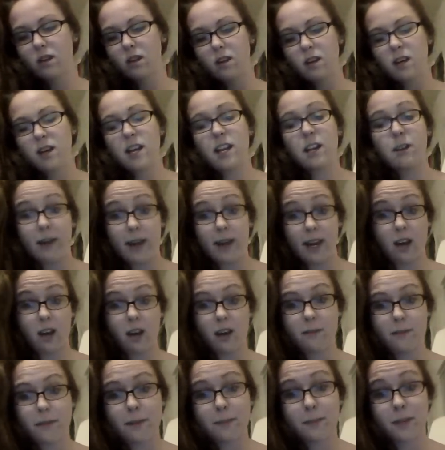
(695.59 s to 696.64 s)
Anyway,
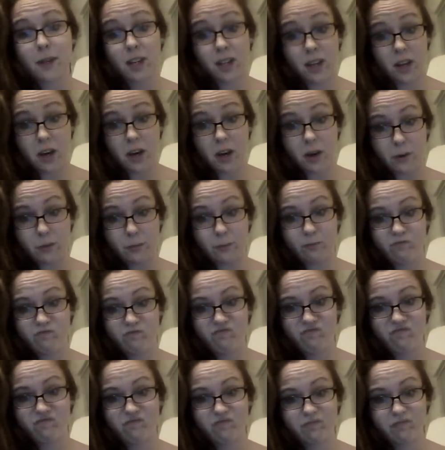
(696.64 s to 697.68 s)
I'm gonna go.
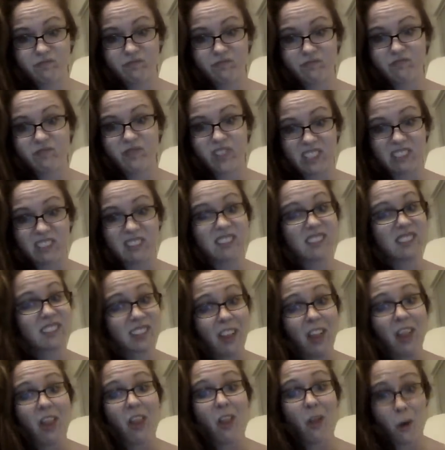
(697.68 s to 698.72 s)
Because this is a
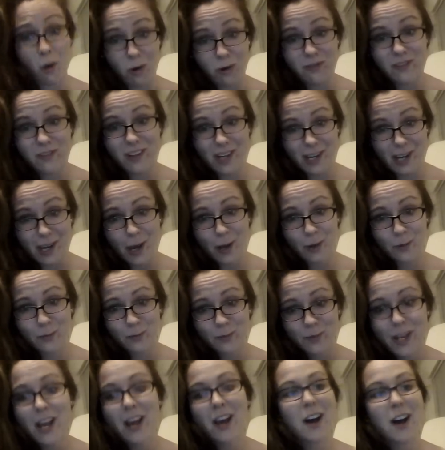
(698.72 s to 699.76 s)
long
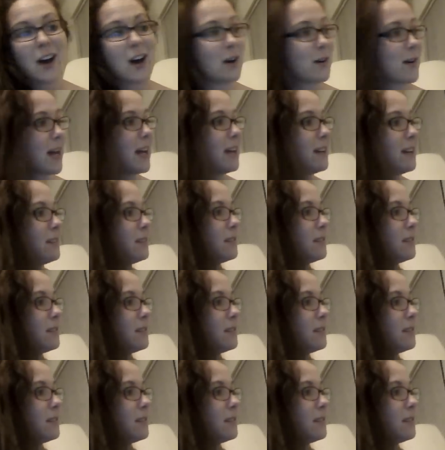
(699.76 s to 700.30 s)
video. Okay.